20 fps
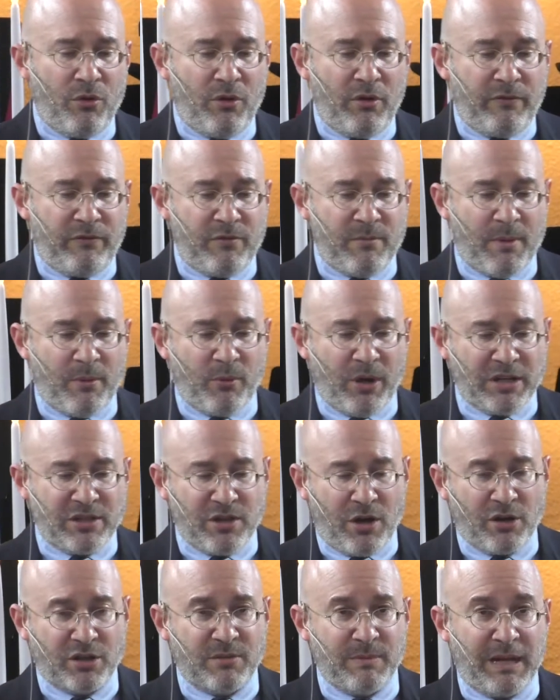If you remember, I
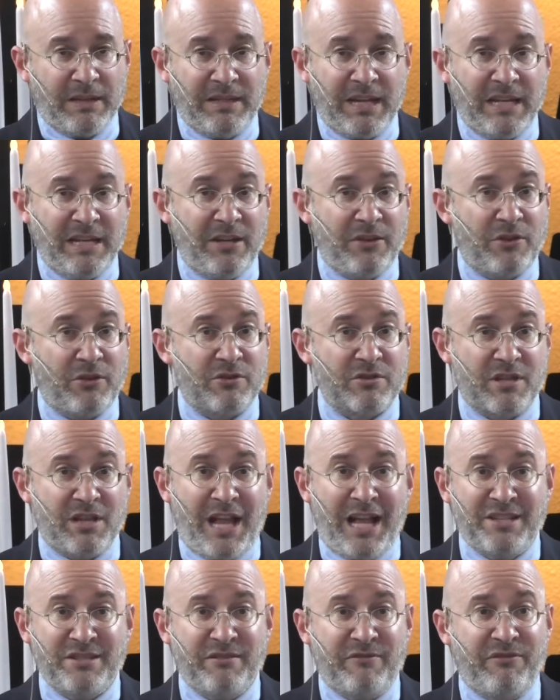talked about the idea that there's
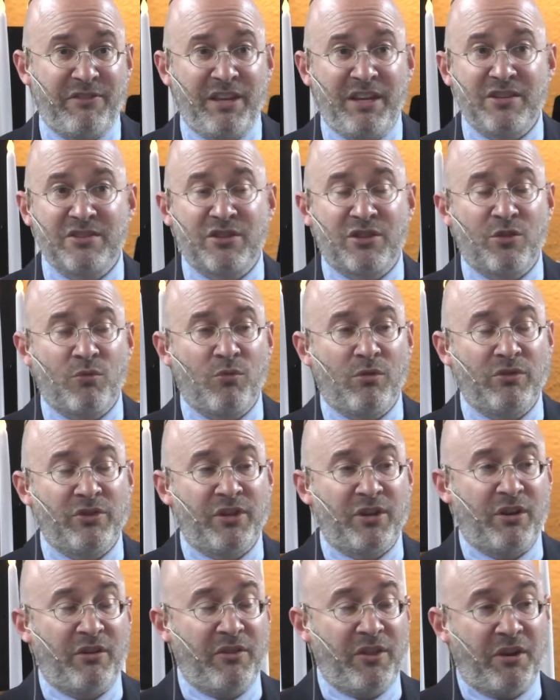lots of things in the world
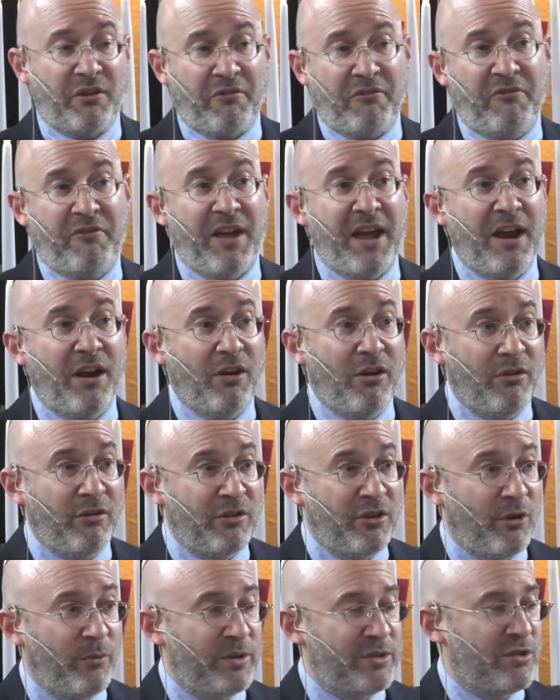that are fair.
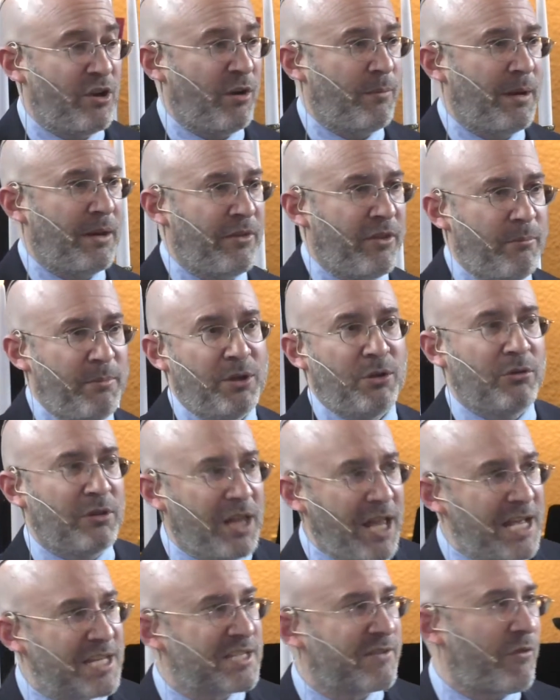You know, we talk about the middle
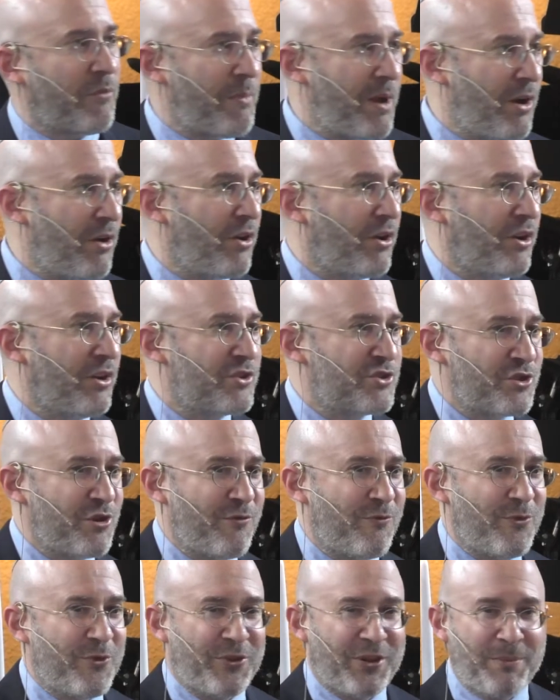class of America and
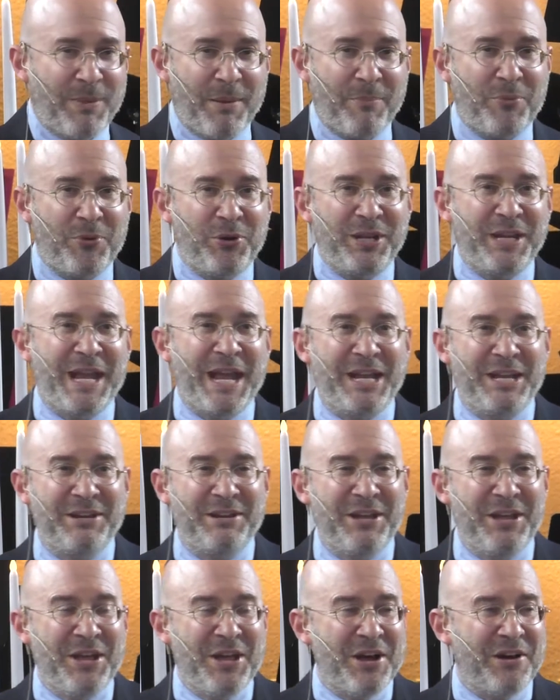so forth, and I'm not putting
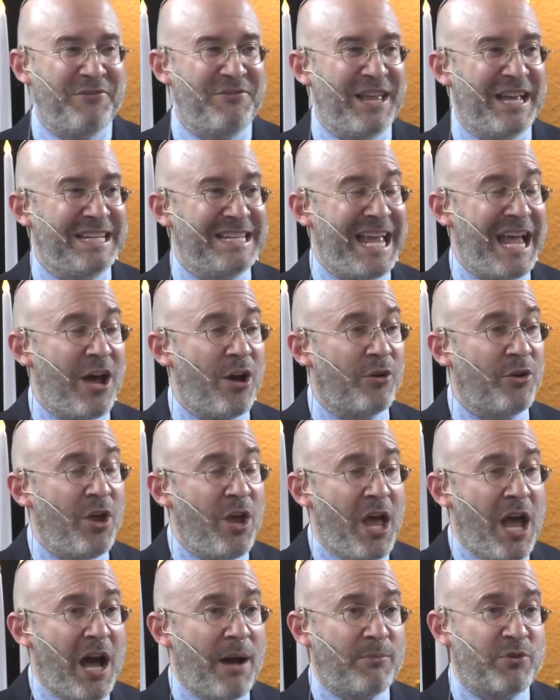any of that down.
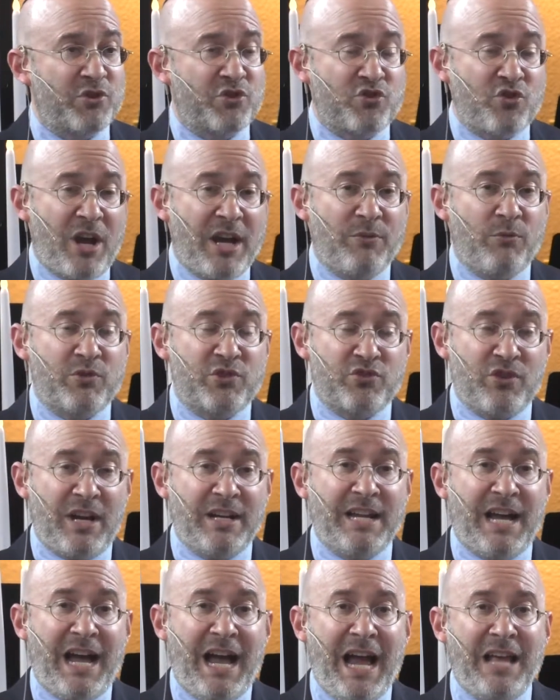I'm just trying
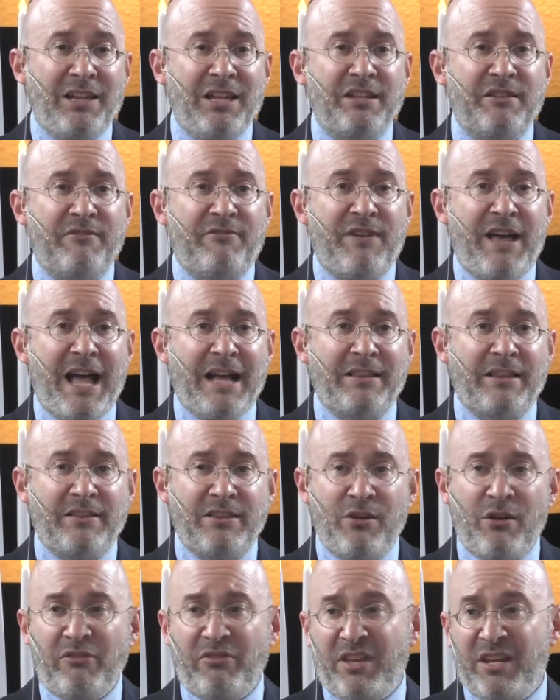to highlight the fact that
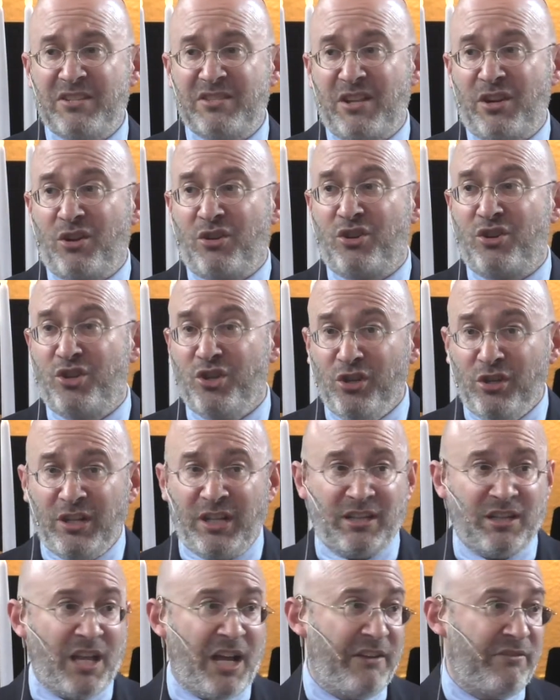there are things that are
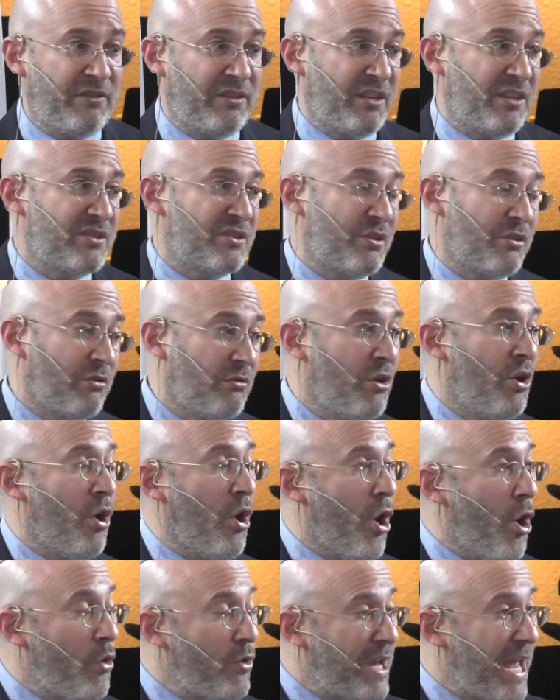good in life and things that are
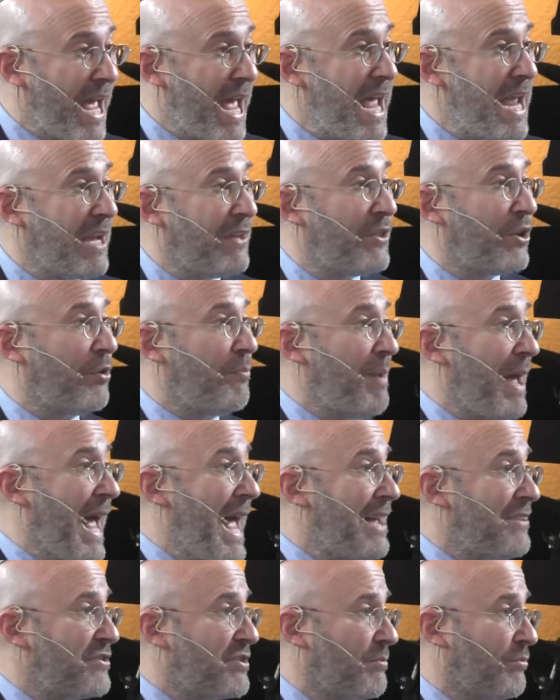okay and that are
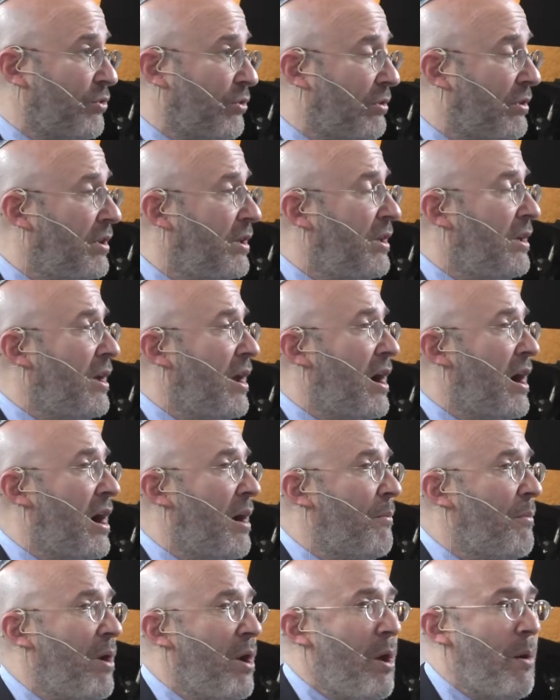passable.
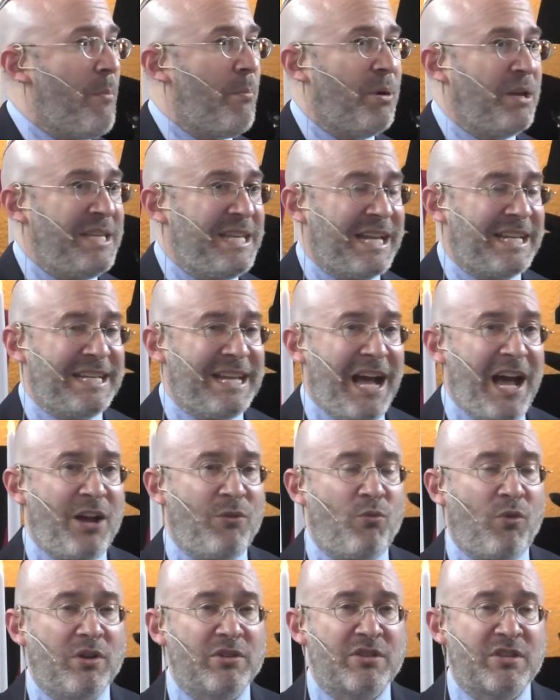But yet
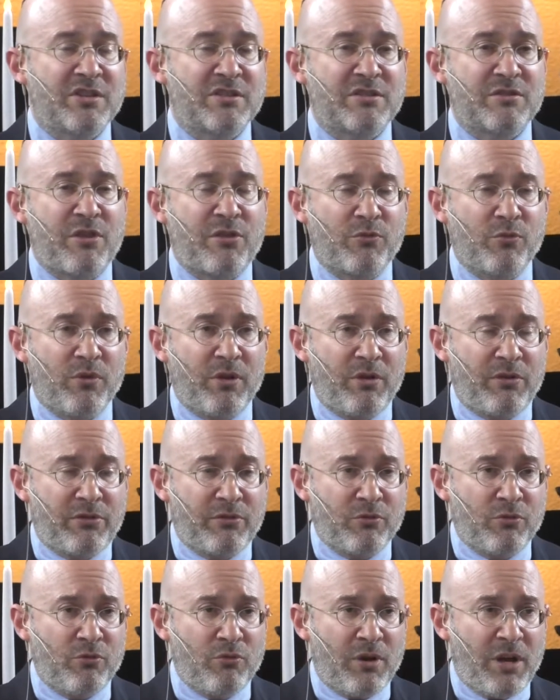God wants us
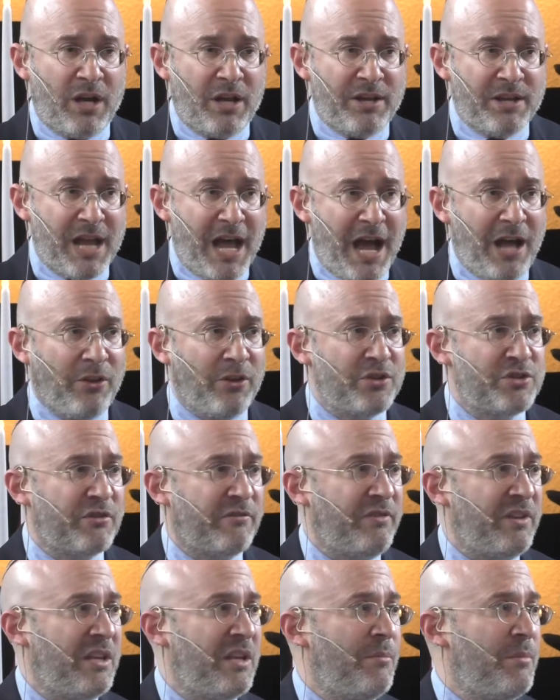through a knowledge
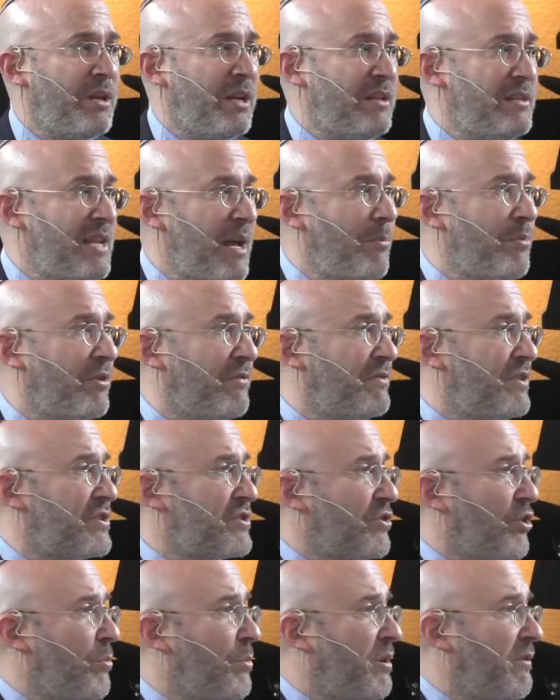of him and a depth of
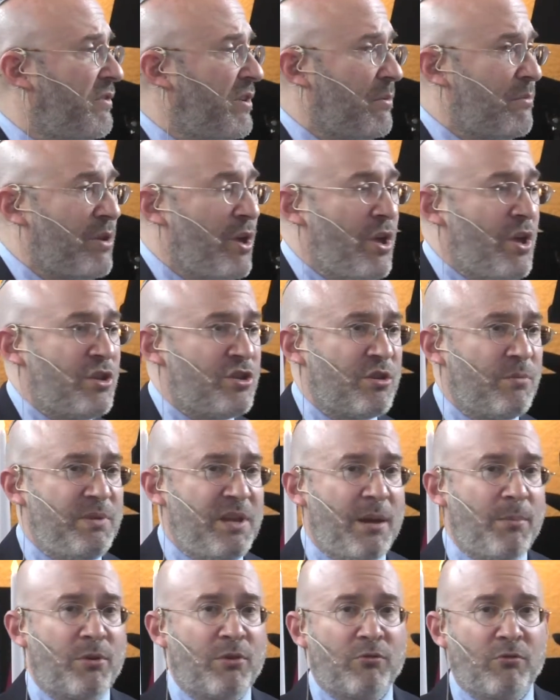discernment of him to
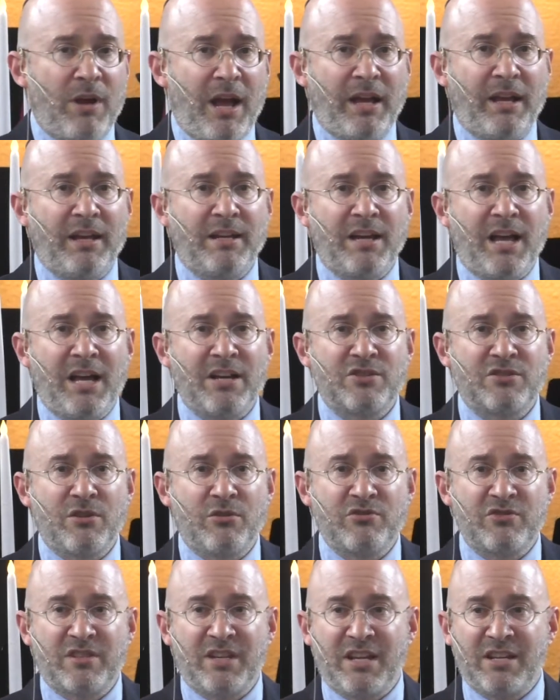be able to recognize
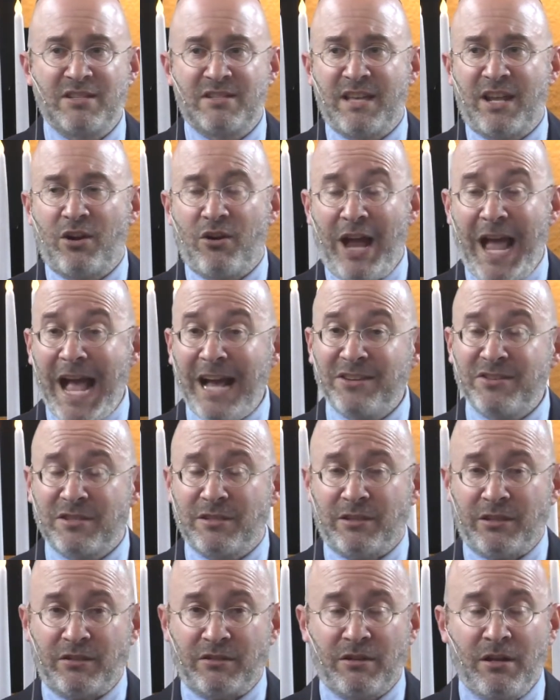those things that are
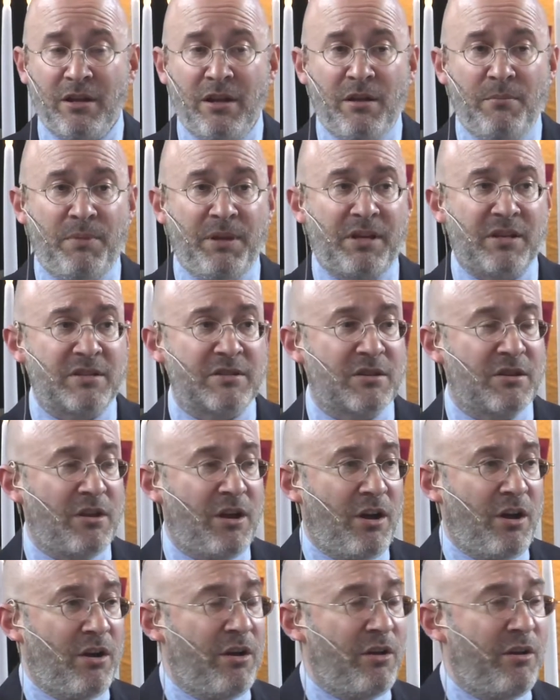excellent. Because
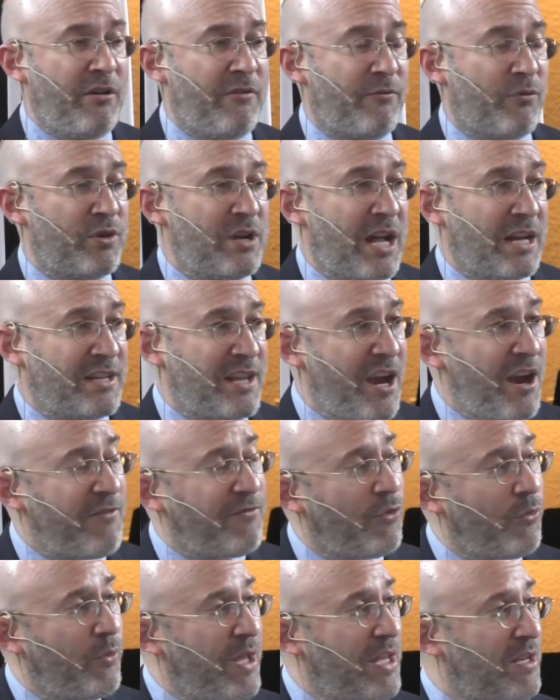if we're not
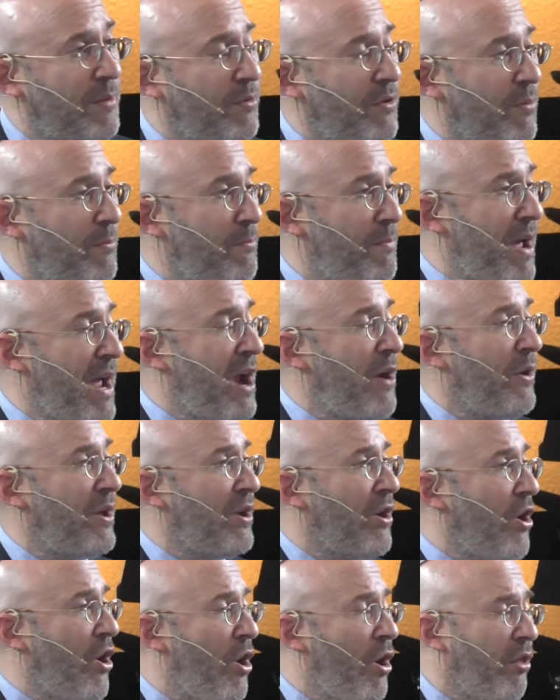careful, we end up
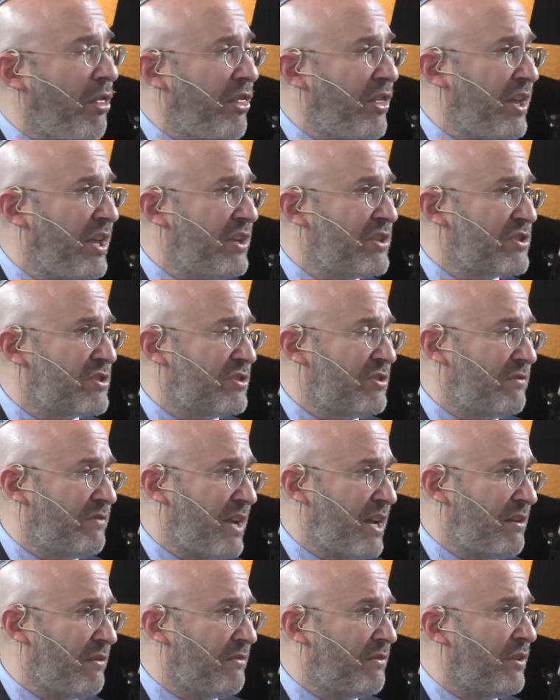comparing all things to
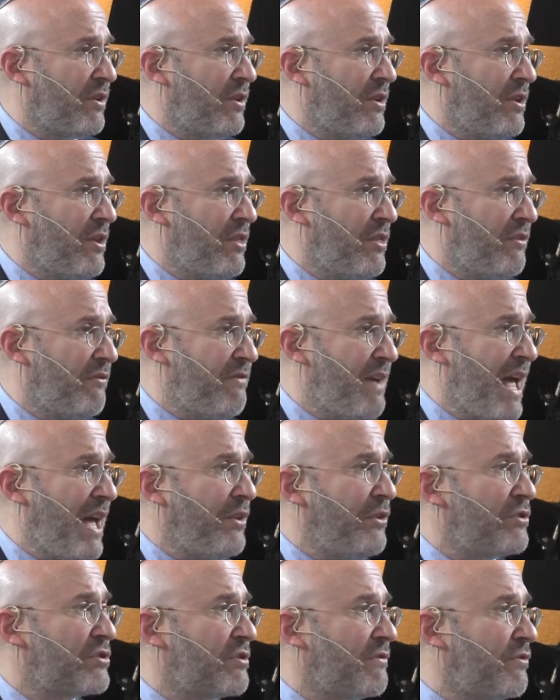kind of the
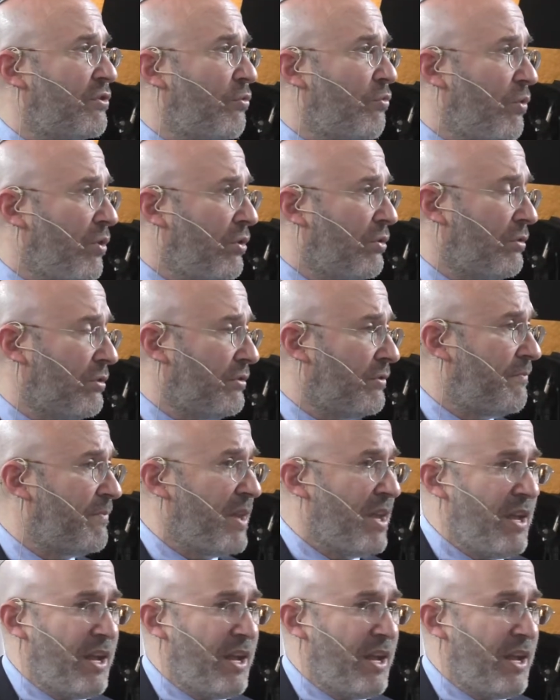values of the world.